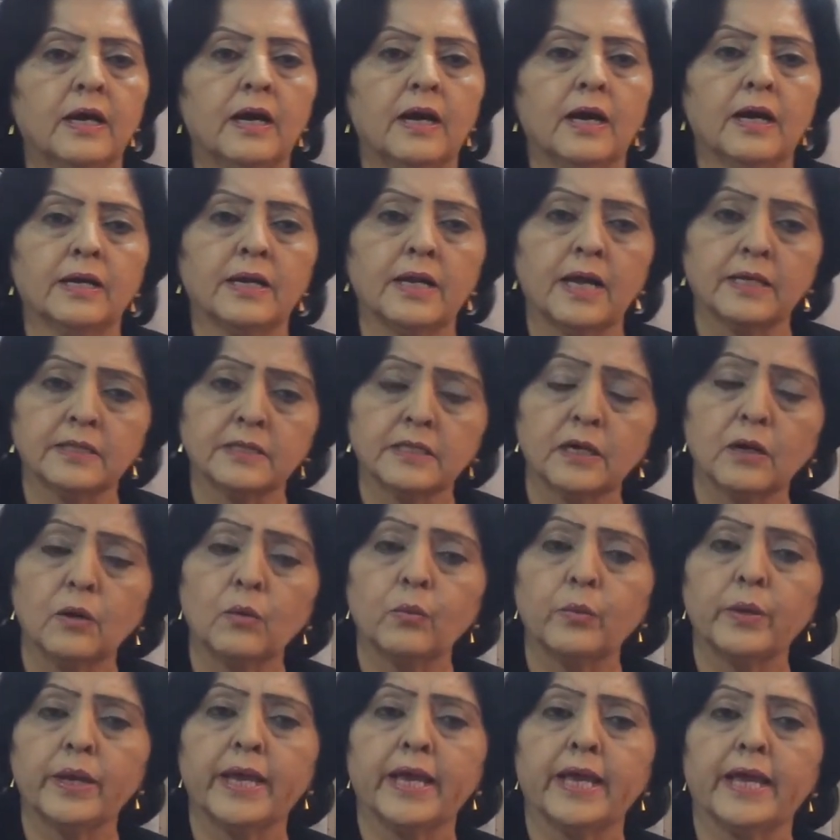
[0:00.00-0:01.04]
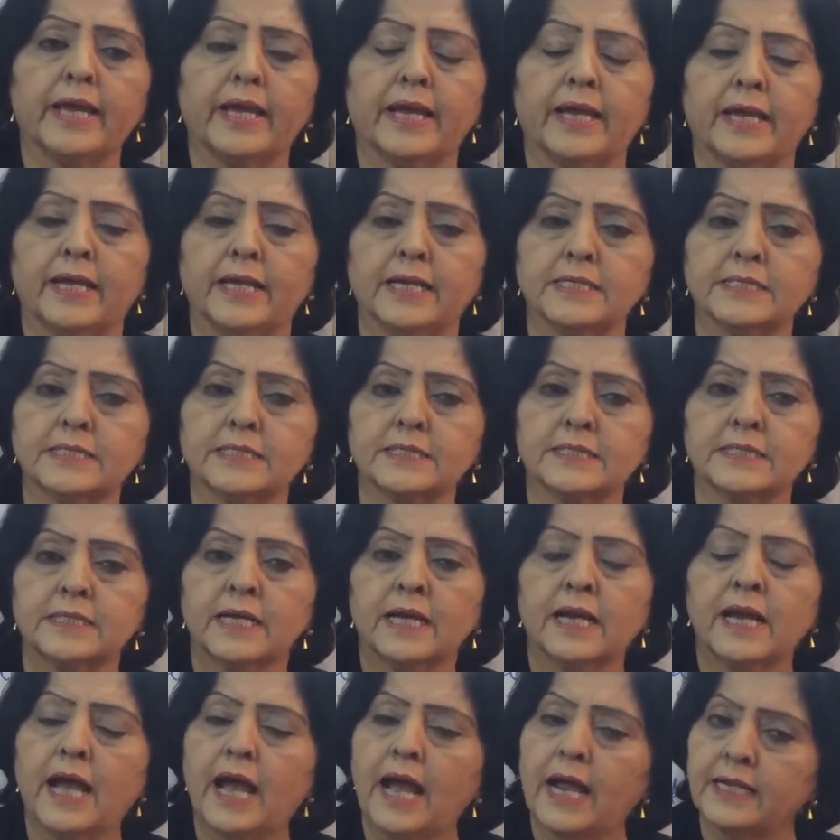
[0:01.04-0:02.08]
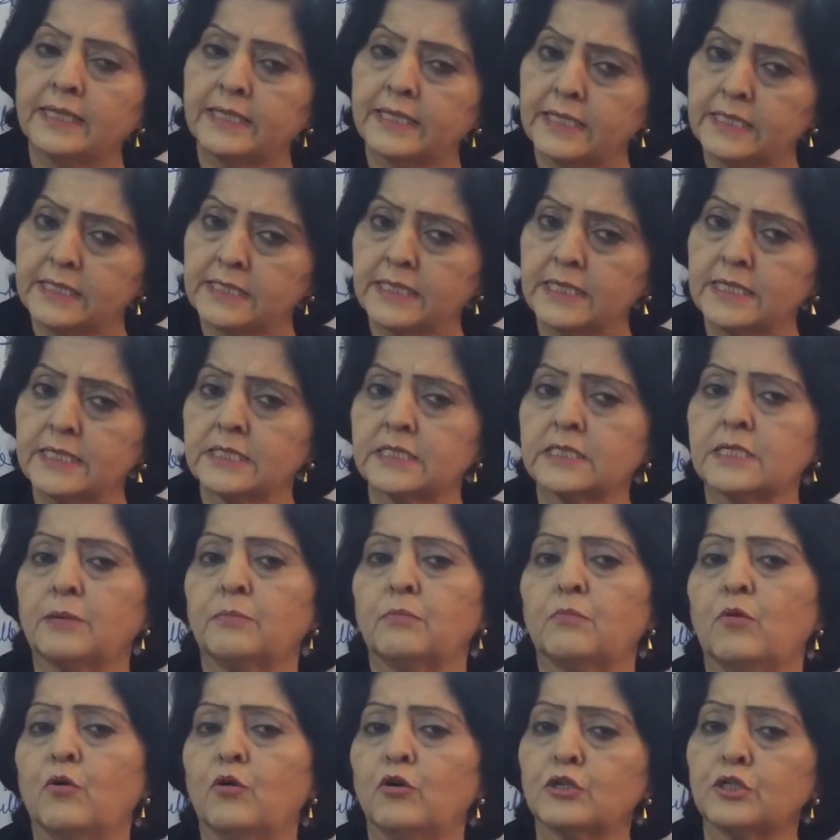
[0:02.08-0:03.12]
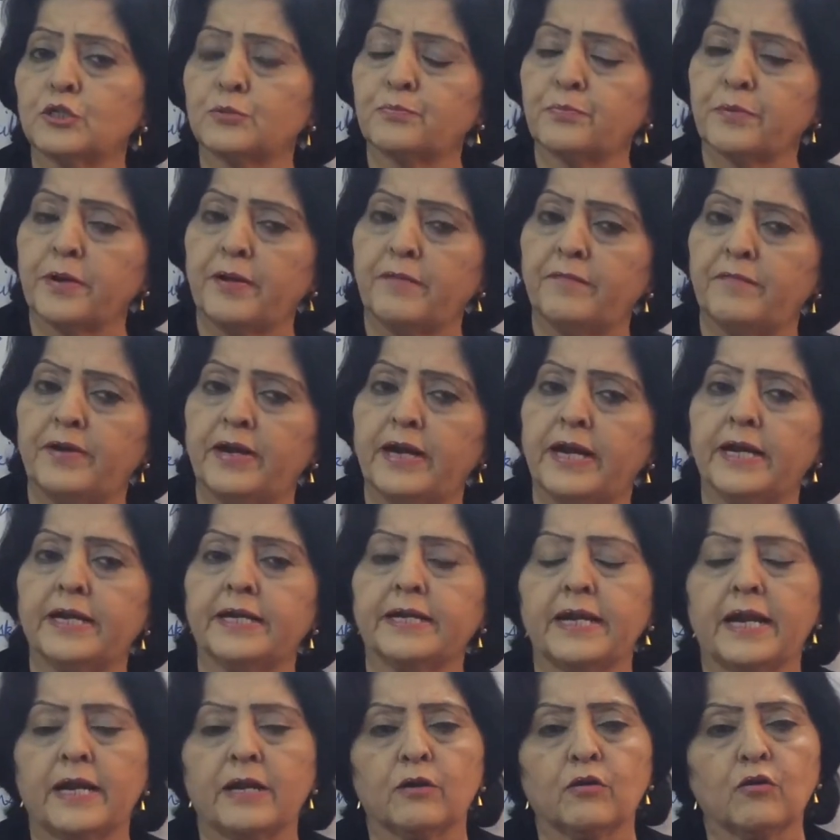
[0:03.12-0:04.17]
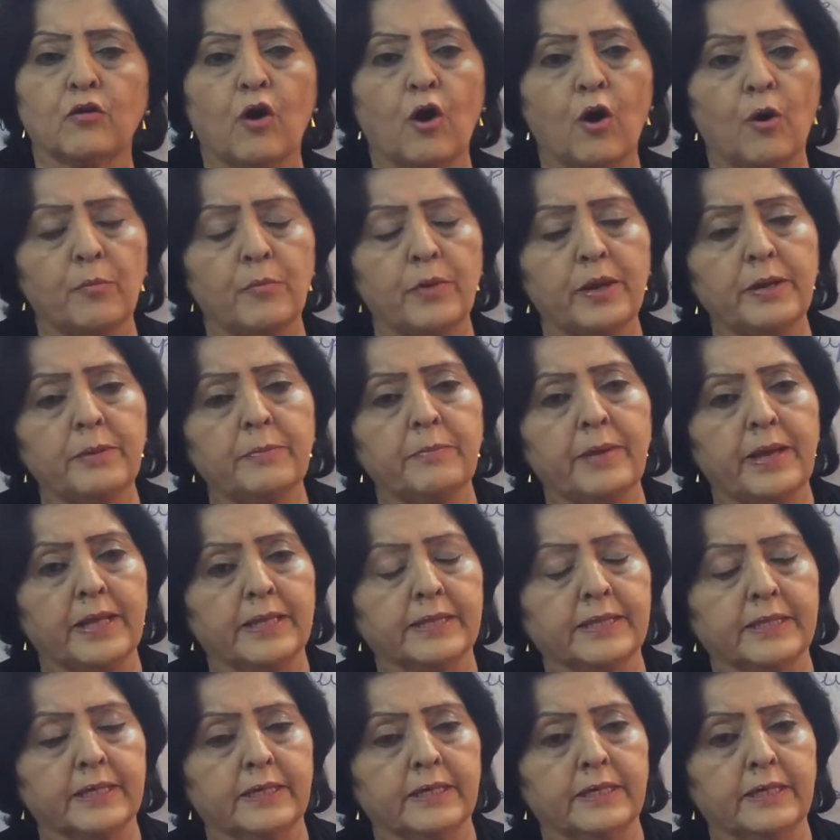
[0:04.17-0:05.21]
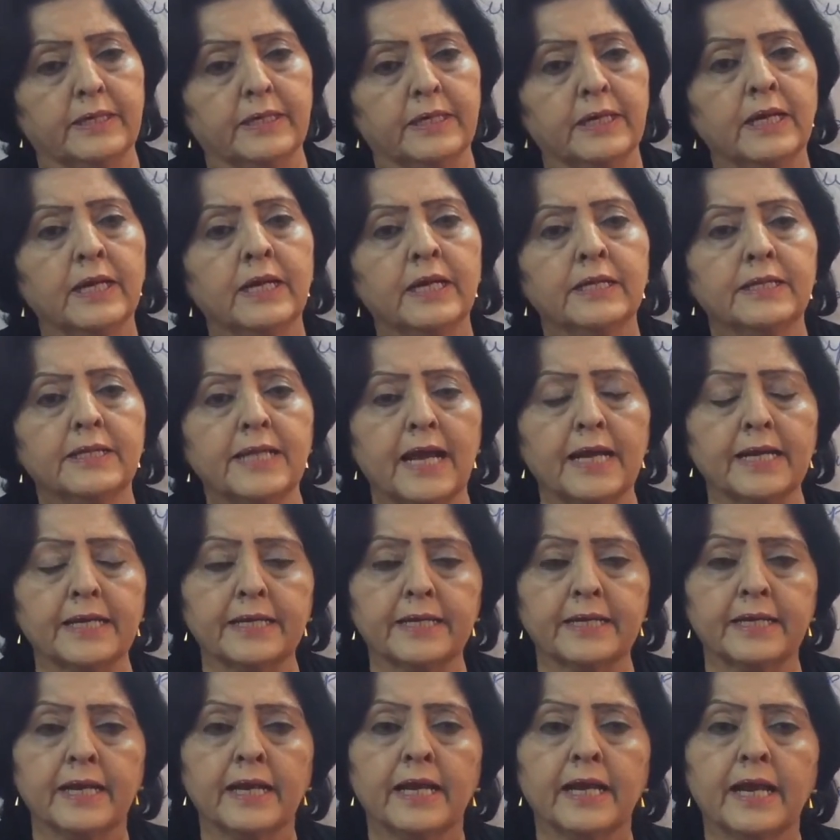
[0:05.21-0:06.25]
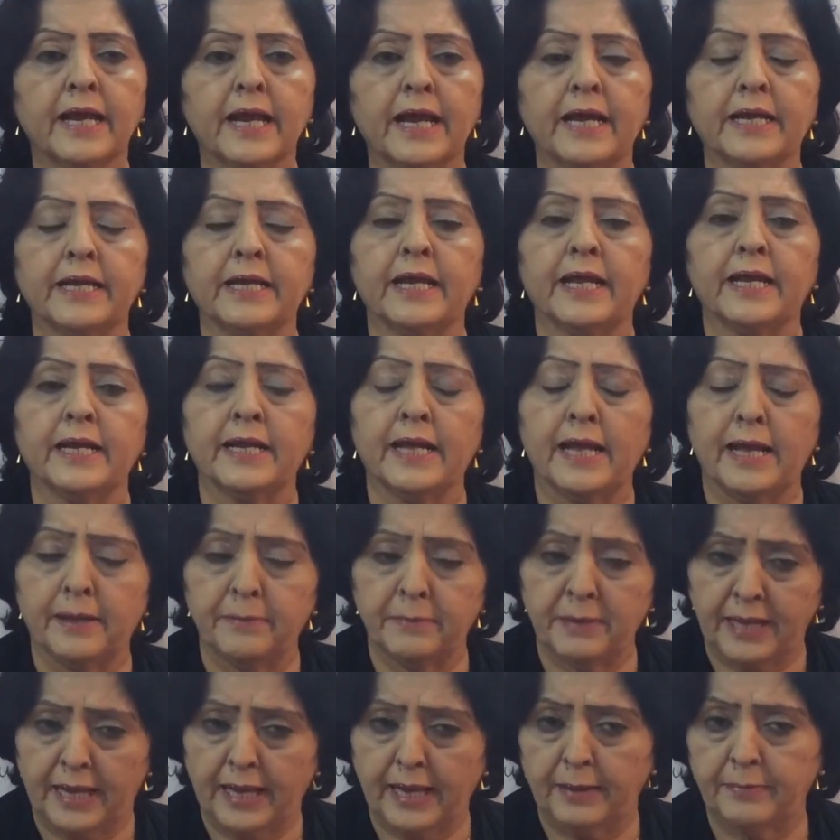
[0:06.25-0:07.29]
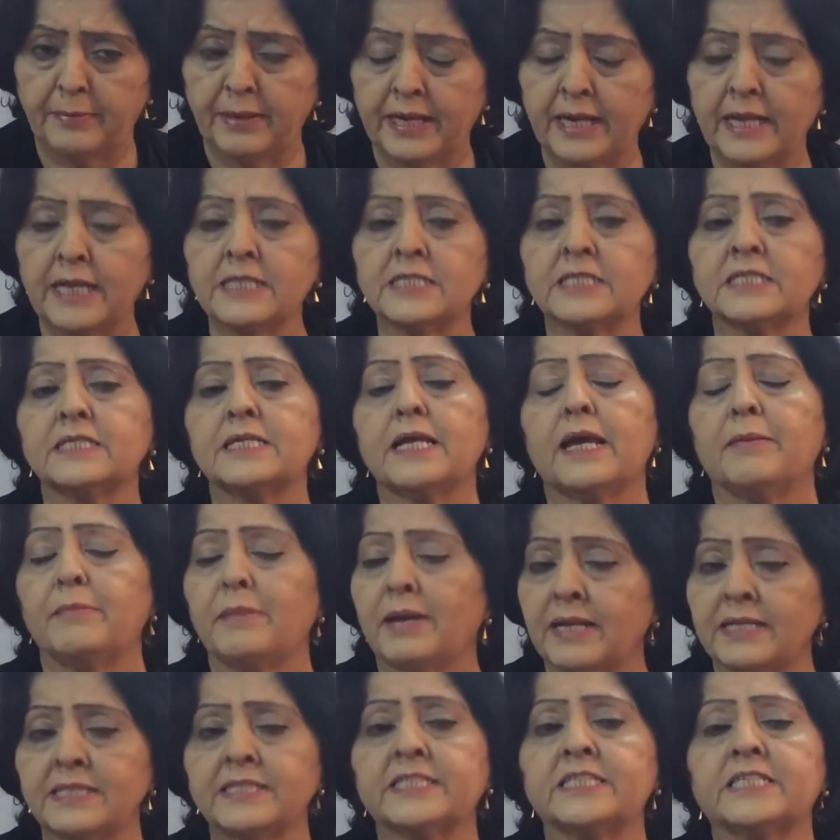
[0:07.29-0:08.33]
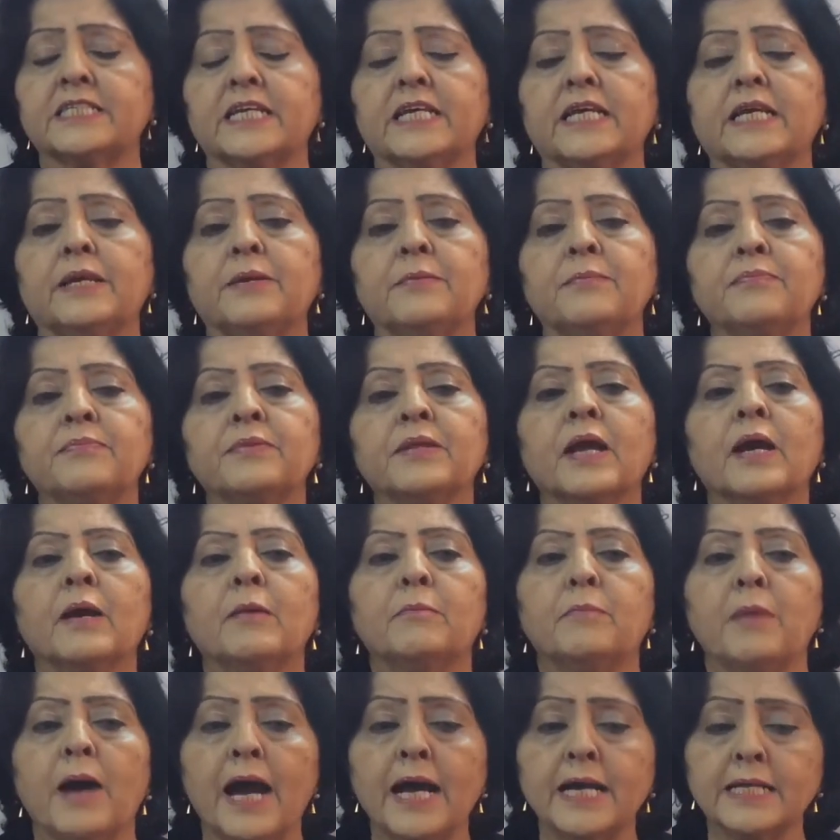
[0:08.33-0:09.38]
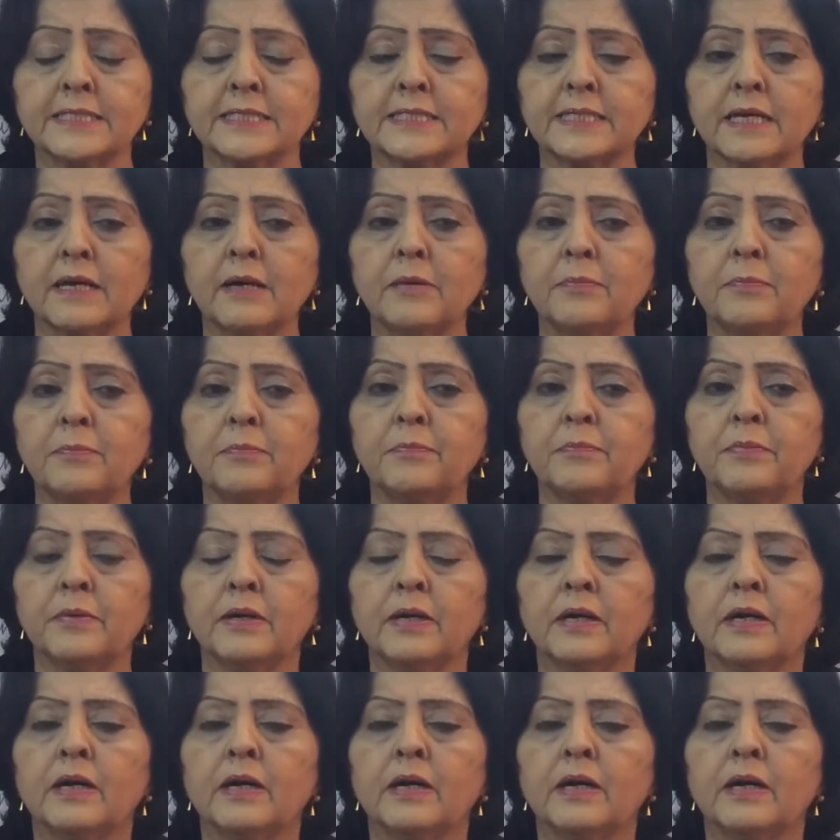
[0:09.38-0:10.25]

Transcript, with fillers: Another way is and this is the most prevalent and common method that an, an, an MNC buys up